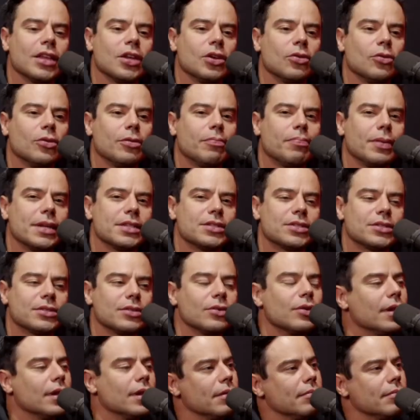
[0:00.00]
you would pitch
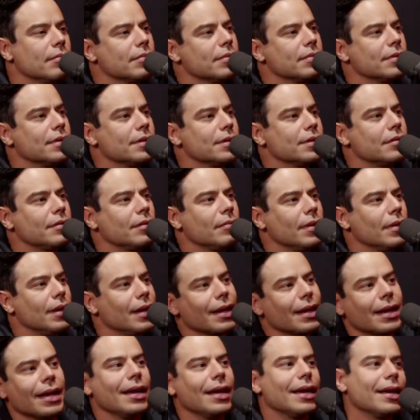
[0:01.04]
to him? To be
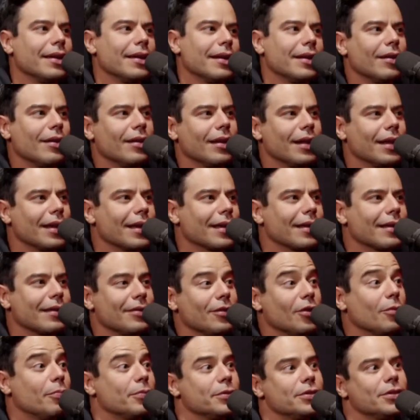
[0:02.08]
like, hey, like
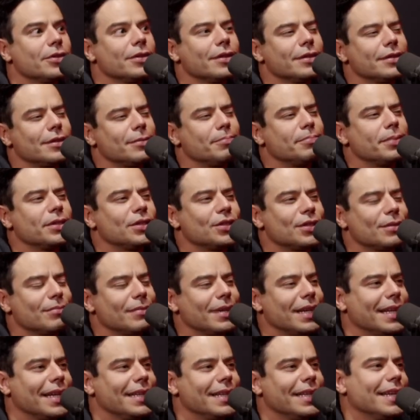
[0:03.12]
your opportunity to pitch him
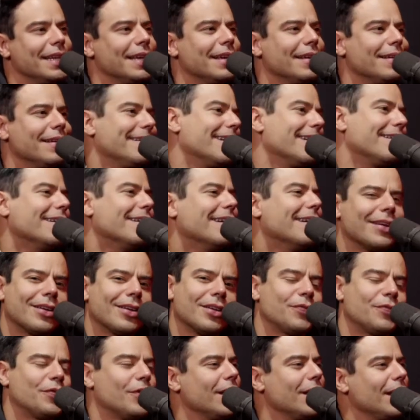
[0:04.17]
an idea,
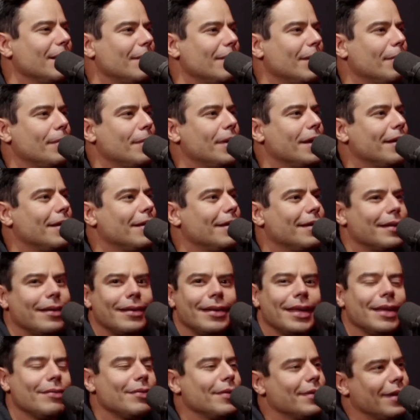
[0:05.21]
because for him,
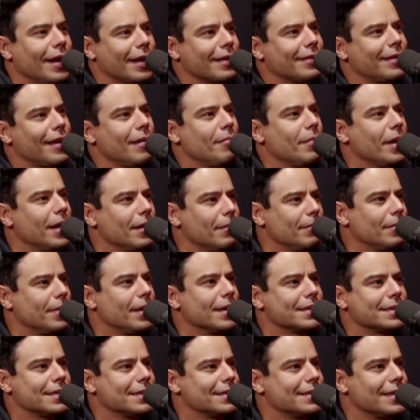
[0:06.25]
even like $10 million
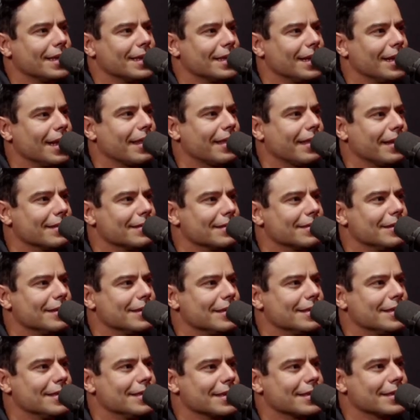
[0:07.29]
is like nothing. So
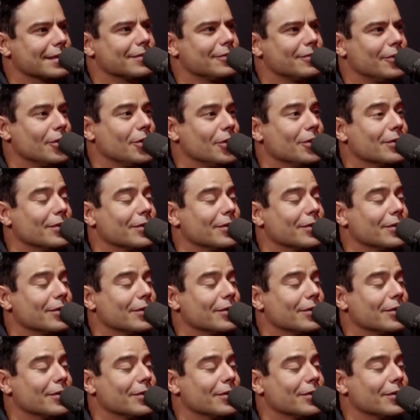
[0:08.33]
it's like for you.